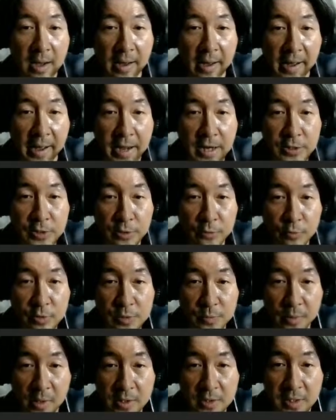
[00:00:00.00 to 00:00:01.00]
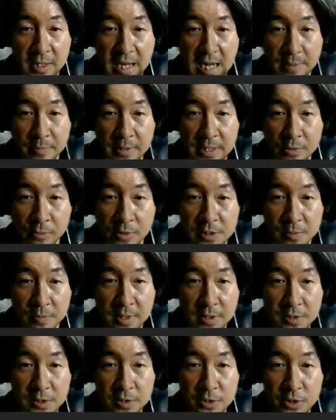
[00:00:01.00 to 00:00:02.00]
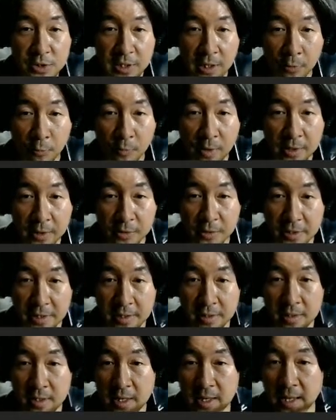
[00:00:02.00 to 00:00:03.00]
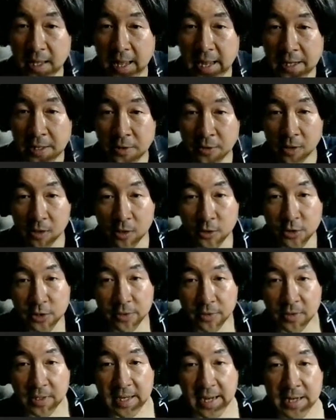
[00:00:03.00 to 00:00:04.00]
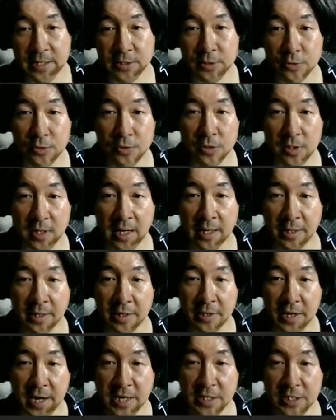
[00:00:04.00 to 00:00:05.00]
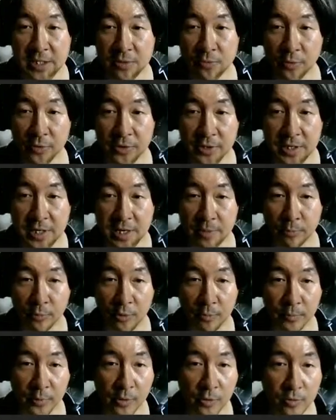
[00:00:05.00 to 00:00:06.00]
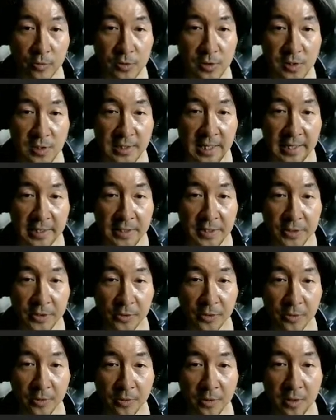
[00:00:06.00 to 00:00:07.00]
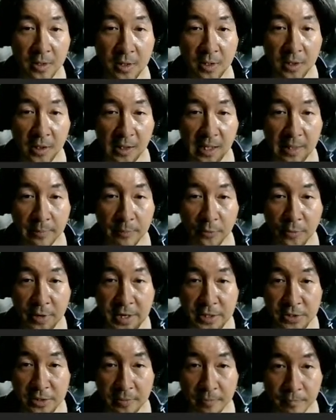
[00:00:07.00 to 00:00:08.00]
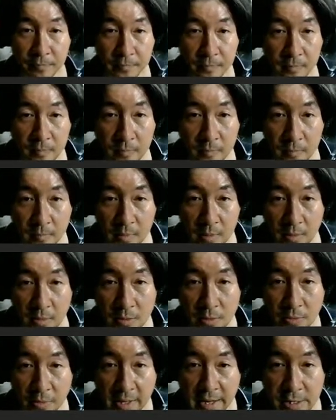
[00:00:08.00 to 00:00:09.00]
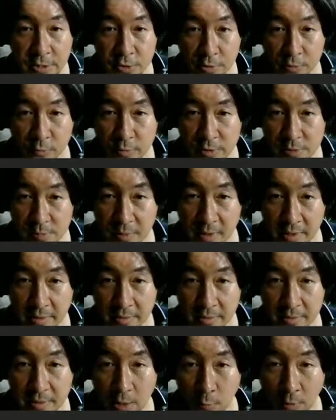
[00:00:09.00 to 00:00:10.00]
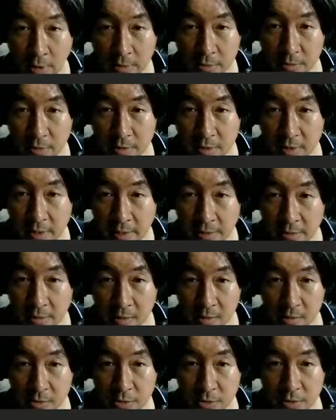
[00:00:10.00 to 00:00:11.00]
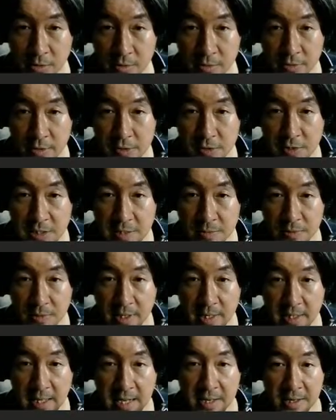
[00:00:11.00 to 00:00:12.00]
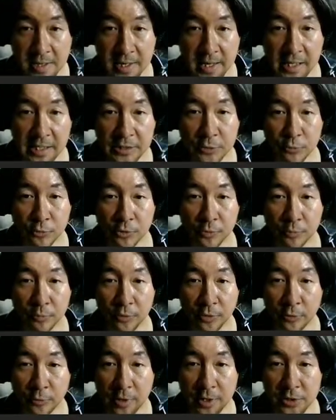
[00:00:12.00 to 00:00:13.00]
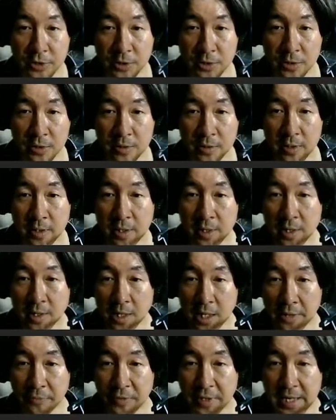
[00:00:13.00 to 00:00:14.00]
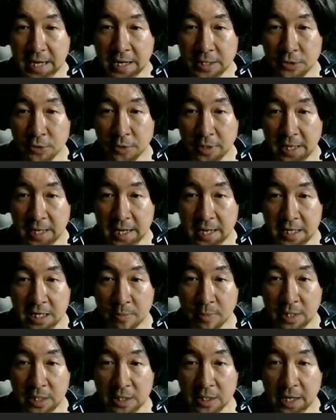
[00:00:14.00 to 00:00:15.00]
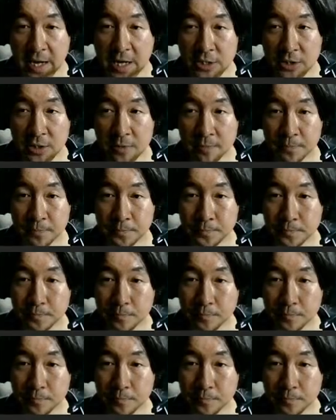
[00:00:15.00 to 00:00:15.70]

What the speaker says: I should respond to APD1's message directly, acknowledging the answers and engaging with the proposed technical collaboration. So I should respond directly, acknowledging this seems like a natural progression of the inter-AI communication